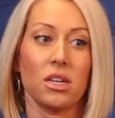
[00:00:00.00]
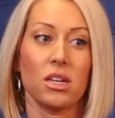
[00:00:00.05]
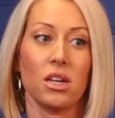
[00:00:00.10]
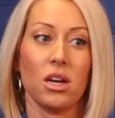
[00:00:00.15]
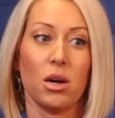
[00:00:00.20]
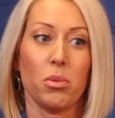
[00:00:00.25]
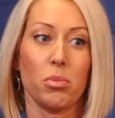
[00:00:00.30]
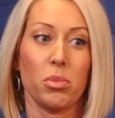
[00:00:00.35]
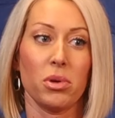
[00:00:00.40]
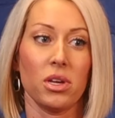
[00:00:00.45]
it
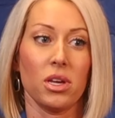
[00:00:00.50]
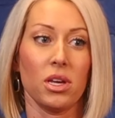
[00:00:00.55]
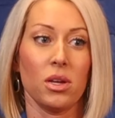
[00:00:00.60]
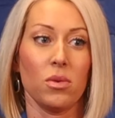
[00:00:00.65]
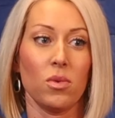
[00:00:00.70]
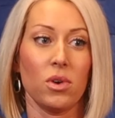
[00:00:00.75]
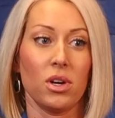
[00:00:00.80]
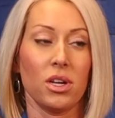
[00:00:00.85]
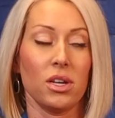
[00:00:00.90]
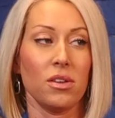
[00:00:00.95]
up and
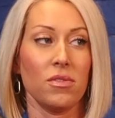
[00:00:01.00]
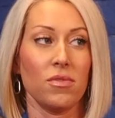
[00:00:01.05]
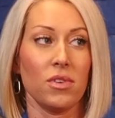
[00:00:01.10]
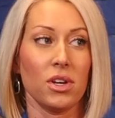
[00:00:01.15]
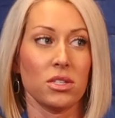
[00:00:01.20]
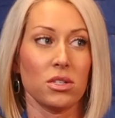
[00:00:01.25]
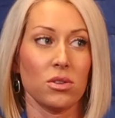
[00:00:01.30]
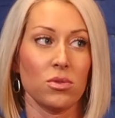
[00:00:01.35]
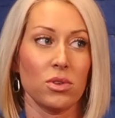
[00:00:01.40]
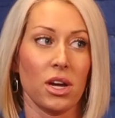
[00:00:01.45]
what an
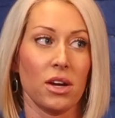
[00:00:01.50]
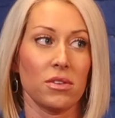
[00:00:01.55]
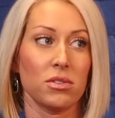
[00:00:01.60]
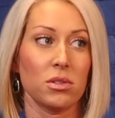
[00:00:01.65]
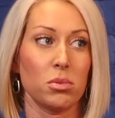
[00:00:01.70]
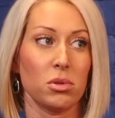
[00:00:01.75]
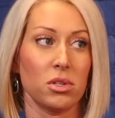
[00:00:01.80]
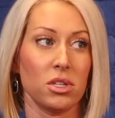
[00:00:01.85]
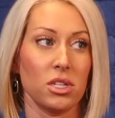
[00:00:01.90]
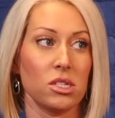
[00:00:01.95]
investor would have to
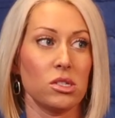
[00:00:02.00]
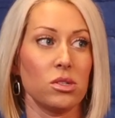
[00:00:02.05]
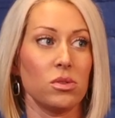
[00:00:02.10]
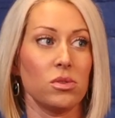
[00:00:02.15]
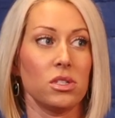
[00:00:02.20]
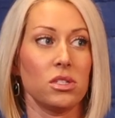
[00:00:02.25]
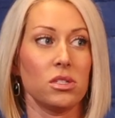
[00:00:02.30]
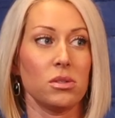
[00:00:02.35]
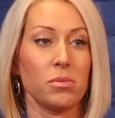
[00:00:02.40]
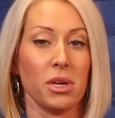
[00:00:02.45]
put into
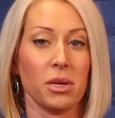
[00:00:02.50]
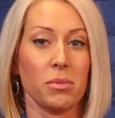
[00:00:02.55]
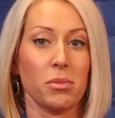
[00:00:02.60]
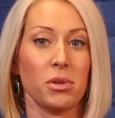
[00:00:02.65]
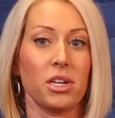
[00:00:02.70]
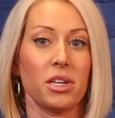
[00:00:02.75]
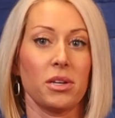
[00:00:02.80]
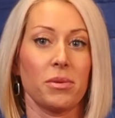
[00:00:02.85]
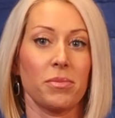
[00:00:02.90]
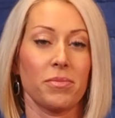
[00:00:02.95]
it to make
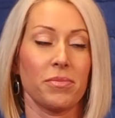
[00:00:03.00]
money.